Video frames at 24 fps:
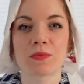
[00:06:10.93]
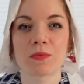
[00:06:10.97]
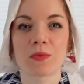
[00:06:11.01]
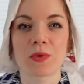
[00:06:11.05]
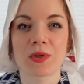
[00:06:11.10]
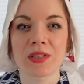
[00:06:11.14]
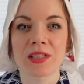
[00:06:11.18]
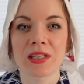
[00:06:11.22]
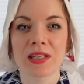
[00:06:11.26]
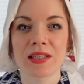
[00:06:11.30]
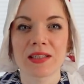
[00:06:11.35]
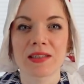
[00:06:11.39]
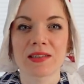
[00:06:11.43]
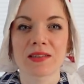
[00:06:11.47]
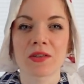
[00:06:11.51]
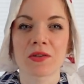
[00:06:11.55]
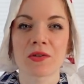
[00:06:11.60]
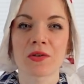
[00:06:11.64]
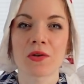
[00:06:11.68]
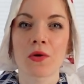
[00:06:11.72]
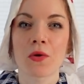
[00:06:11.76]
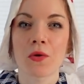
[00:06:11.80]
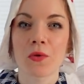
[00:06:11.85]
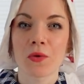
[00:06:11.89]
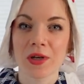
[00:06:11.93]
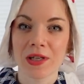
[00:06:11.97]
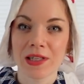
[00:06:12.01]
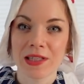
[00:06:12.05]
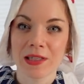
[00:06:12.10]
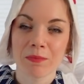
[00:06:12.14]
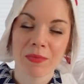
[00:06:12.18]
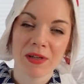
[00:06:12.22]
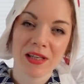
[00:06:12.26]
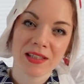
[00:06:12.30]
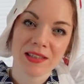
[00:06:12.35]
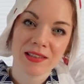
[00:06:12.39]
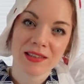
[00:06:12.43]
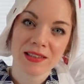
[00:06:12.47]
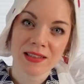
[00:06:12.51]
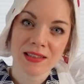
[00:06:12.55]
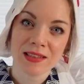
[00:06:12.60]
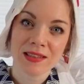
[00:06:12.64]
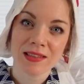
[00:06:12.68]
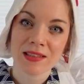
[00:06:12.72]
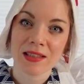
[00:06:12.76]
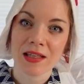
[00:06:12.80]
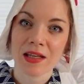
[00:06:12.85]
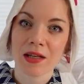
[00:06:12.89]
One is on an oily
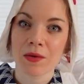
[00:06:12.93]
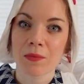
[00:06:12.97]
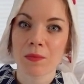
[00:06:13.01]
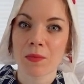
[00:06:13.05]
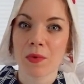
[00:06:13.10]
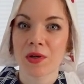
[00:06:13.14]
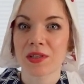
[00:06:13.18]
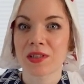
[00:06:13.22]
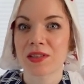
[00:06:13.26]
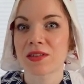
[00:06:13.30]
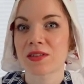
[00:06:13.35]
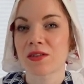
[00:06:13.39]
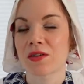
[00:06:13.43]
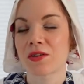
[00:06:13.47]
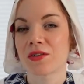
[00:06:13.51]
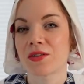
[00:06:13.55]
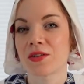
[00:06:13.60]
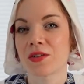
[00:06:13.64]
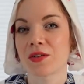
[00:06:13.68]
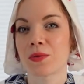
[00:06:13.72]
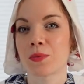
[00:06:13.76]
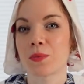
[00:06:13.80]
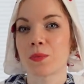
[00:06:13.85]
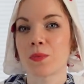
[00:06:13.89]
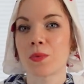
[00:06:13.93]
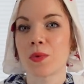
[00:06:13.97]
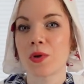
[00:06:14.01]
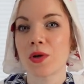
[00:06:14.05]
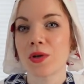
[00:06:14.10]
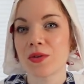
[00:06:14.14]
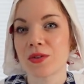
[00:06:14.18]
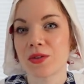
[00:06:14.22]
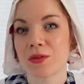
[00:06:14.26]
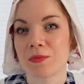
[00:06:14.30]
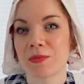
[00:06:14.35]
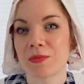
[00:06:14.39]
basis and one is on a water